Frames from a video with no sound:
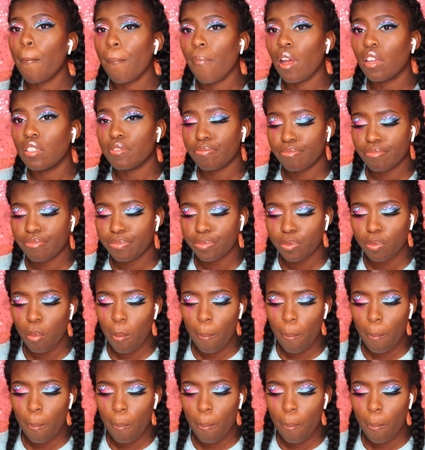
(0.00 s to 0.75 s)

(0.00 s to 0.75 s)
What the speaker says: And I'll be